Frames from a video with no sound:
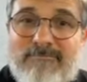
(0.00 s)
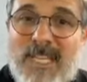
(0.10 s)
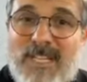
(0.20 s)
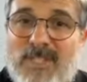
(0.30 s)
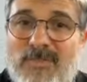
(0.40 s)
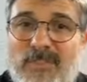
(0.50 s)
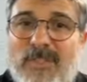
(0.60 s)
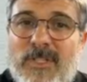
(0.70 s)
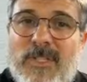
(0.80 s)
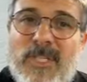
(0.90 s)
They just
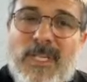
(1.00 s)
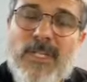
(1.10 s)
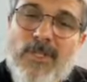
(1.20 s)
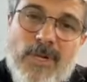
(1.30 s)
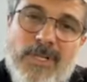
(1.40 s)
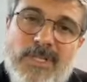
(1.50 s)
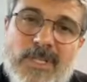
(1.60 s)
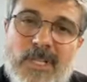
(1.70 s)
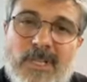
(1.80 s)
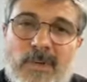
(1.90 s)
feel that they can trust
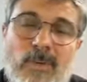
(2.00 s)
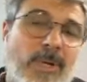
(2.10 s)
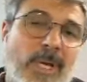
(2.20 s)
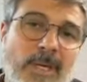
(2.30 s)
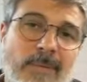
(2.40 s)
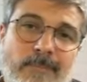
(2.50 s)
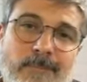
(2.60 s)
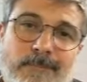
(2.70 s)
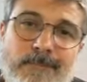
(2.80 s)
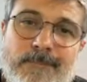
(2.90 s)
and that they're okay,
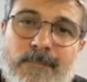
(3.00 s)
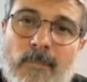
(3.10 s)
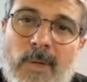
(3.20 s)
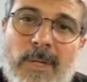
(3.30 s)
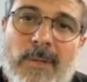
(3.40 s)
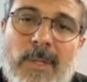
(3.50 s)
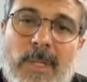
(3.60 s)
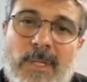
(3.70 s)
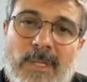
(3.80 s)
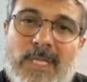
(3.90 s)
right?
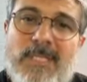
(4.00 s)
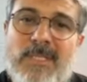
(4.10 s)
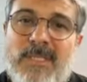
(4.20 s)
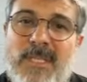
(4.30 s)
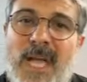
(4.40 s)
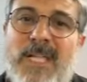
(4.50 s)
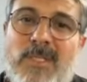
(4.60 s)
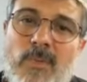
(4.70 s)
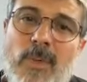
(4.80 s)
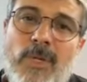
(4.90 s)

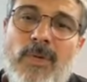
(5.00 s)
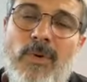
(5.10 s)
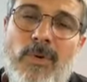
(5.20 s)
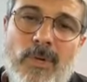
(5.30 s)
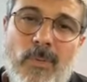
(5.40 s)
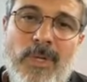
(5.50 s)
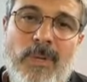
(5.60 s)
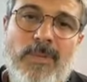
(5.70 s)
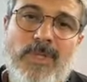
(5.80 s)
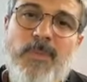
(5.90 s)
That's when you know you're
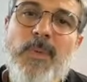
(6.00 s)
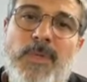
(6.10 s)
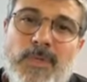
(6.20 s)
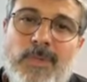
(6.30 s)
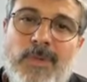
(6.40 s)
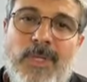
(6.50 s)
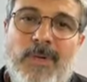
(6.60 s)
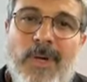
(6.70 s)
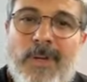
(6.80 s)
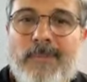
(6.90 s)
working with a spiritual
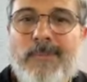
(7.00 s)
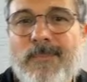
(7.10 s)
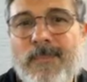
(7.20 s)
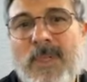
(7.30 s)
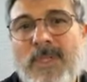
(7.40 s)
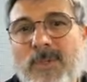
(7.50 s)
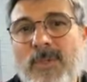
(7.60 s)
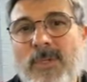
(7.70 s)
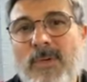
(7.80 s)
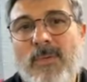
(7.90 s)
thing, right? That's
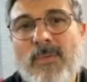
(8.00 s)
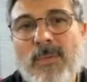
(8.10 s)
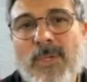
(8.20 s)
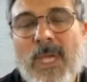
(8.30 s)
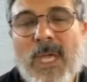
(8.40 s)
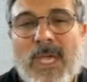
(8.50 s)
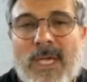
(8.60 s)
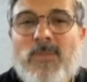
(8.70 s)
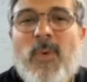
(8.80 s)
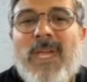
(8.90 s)
when you know.
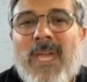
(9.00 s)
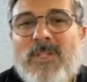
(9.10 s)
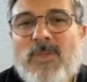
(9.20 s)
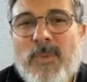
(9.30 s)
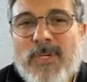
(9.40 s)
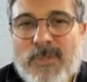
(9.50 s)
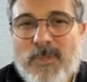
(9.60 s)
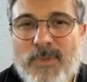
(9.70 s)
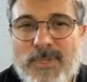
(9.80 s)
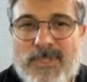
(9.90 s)
Guys, why can't you punch a
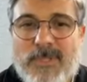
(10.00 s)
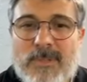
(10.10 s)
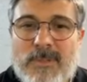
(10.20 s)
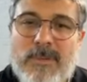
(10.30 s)
priest?